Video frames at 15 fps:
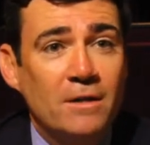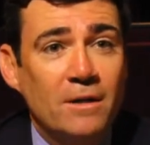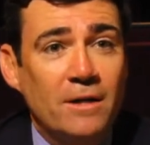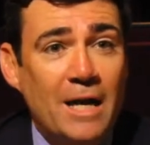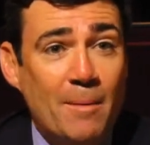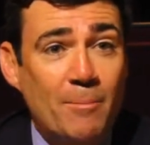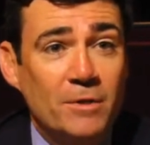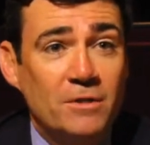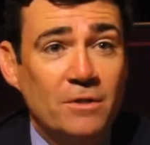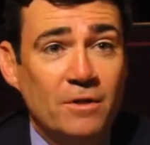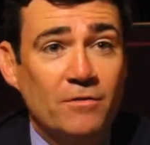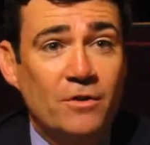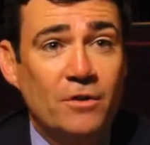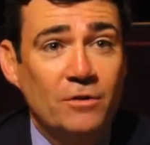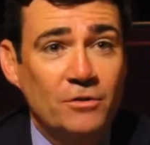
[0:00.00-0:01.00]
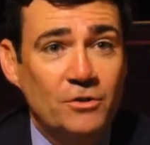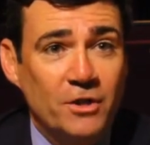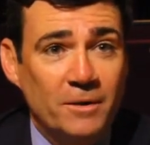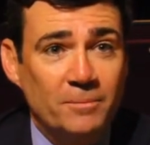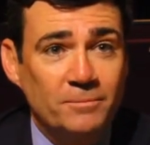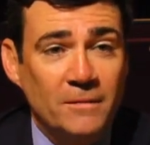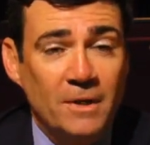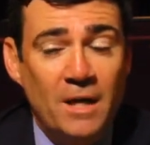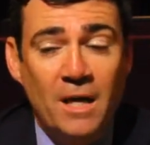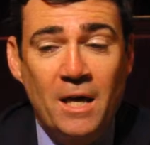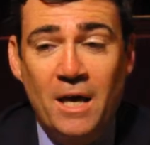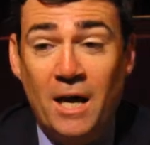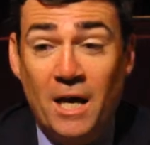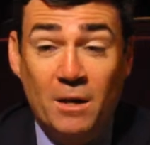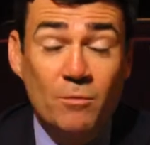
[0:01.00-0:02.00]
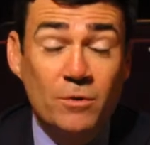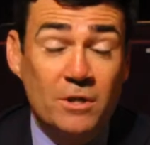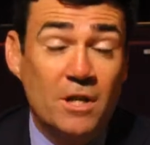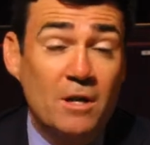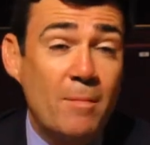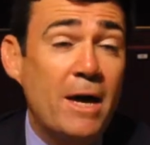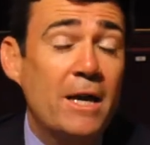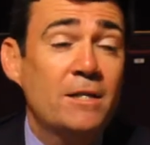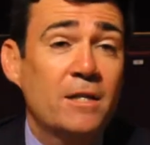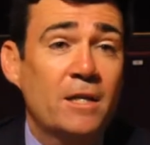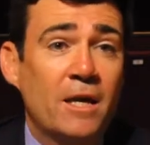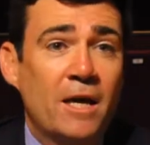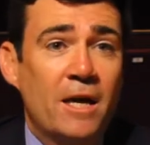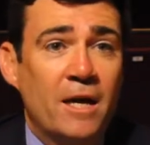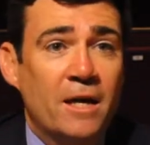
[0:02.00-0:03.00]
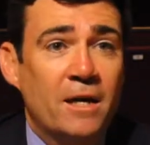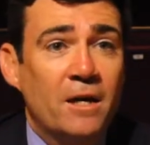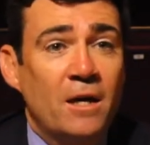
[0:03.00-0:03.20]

Capital of Culture. And it was an amazing year.